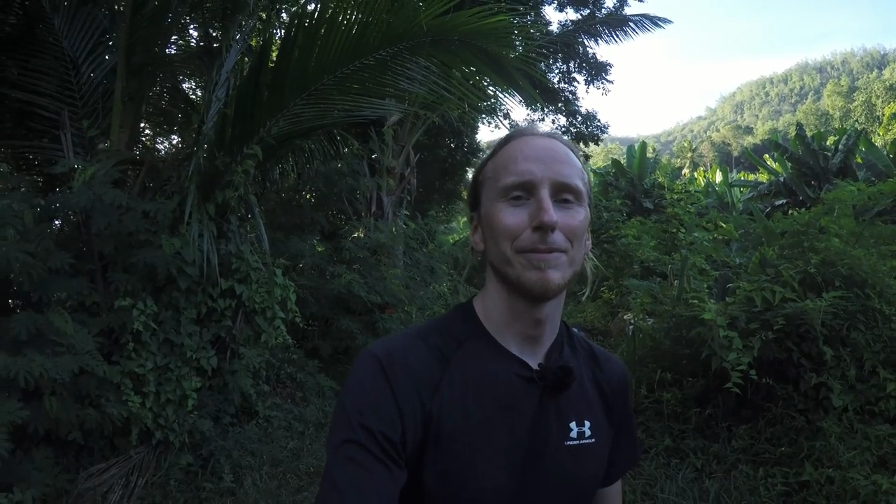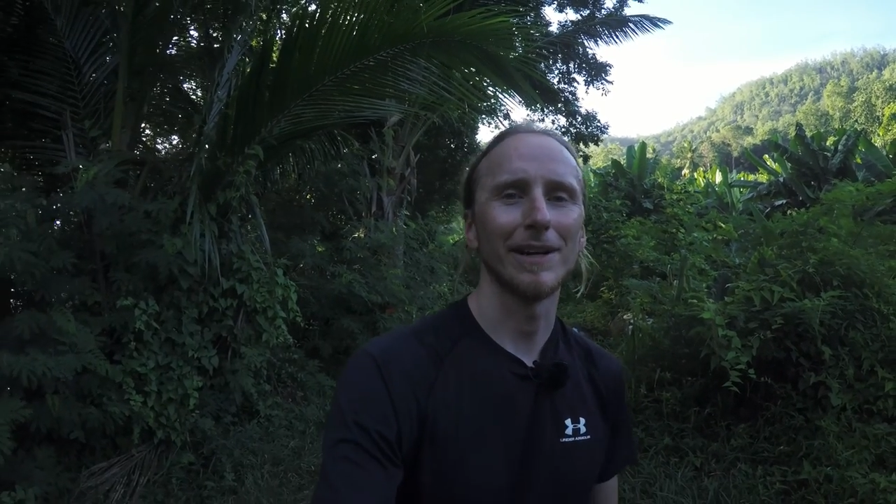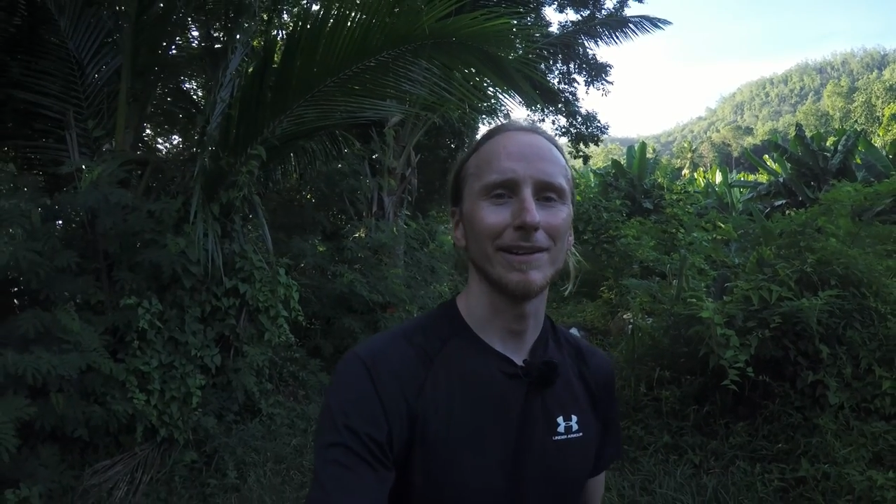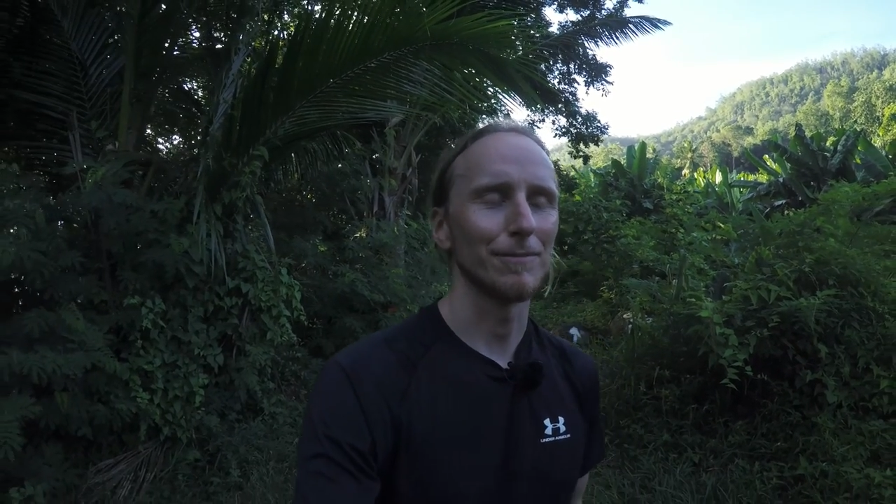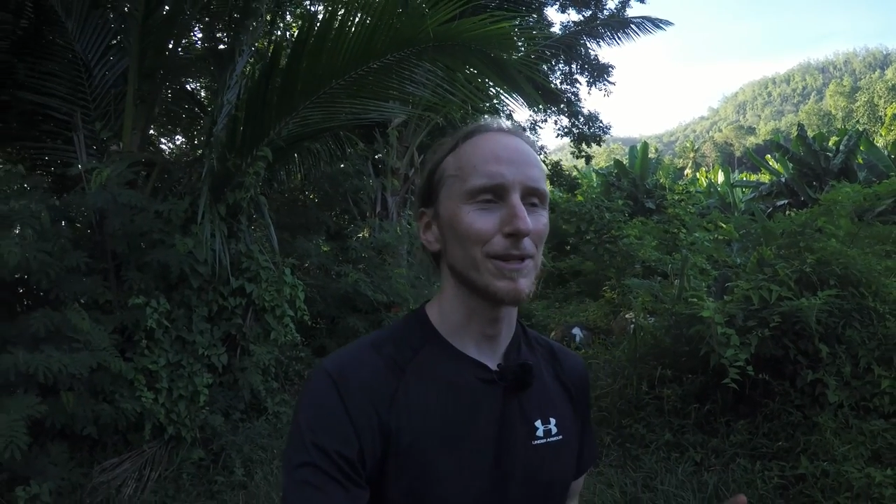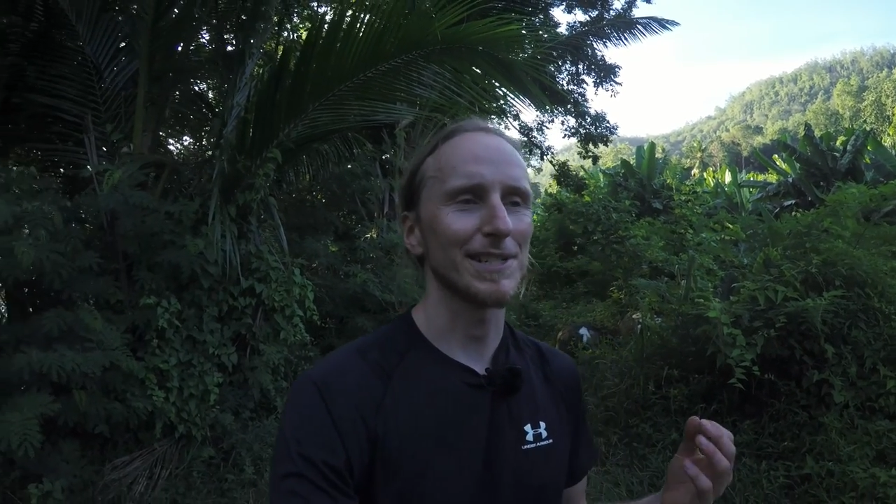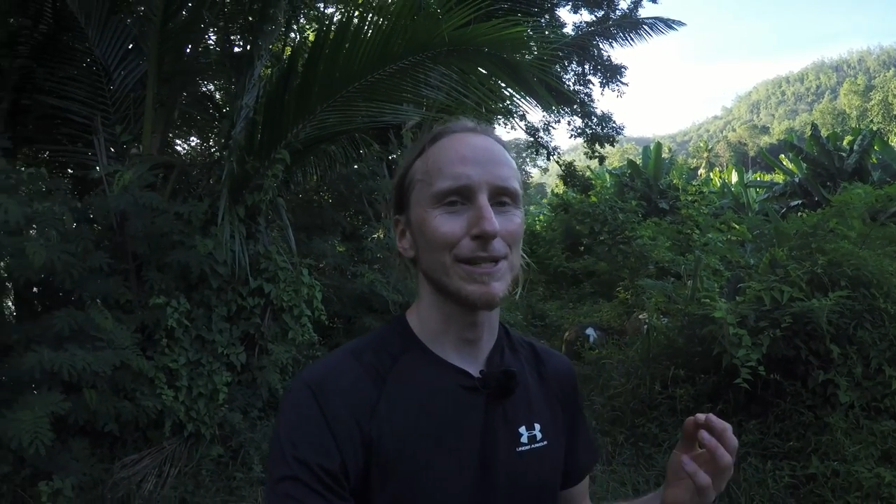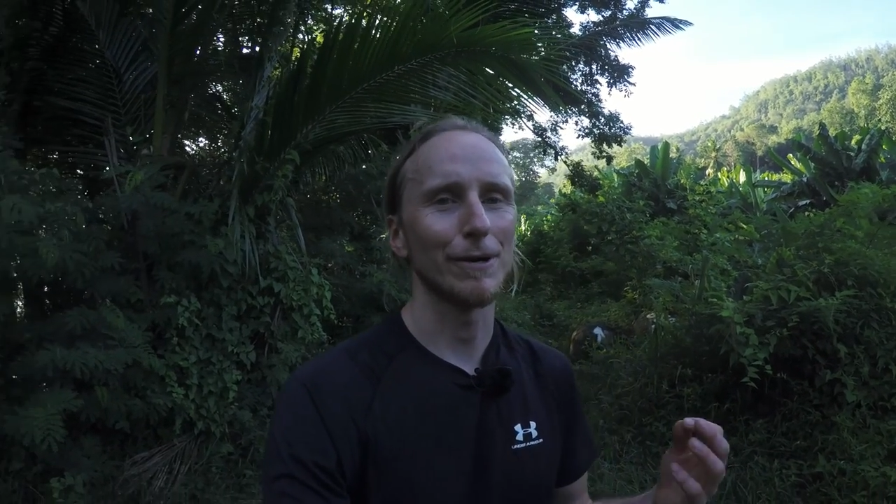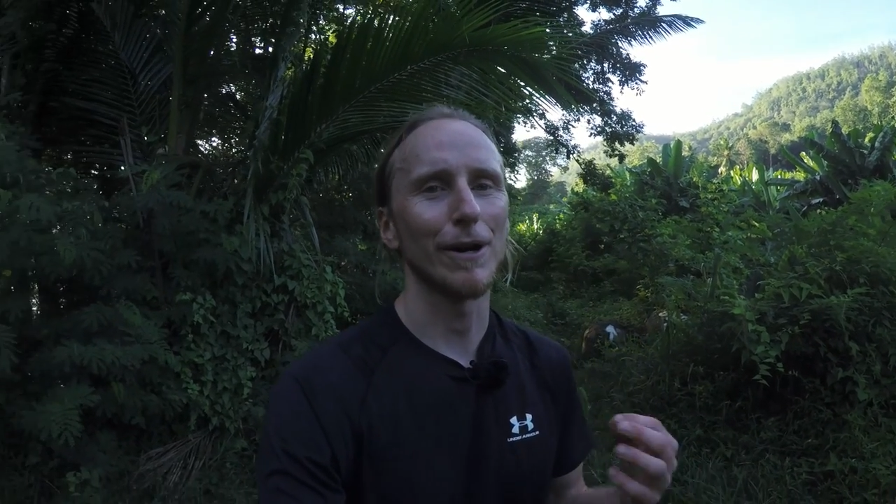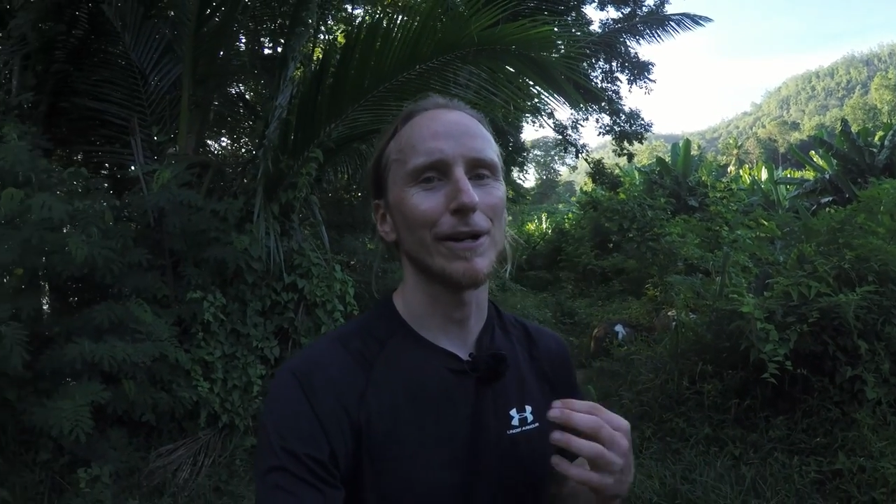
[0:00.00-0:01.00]
but it was
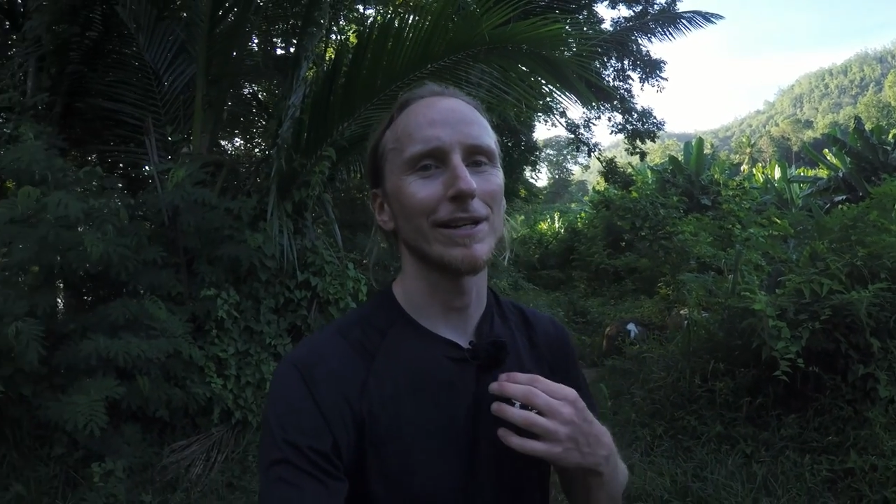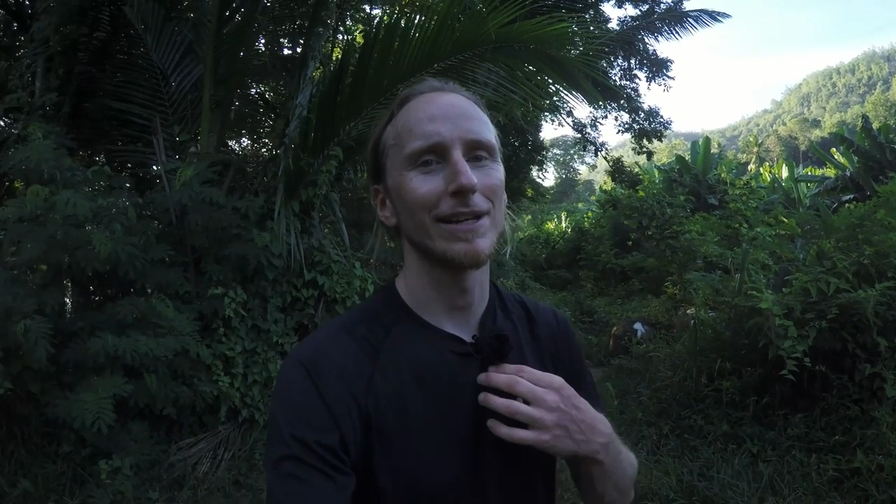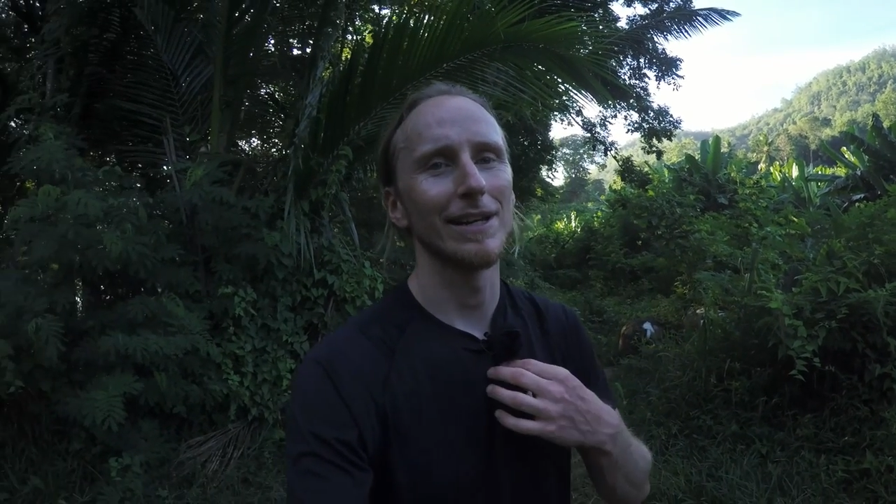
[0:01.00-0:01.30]
so hot.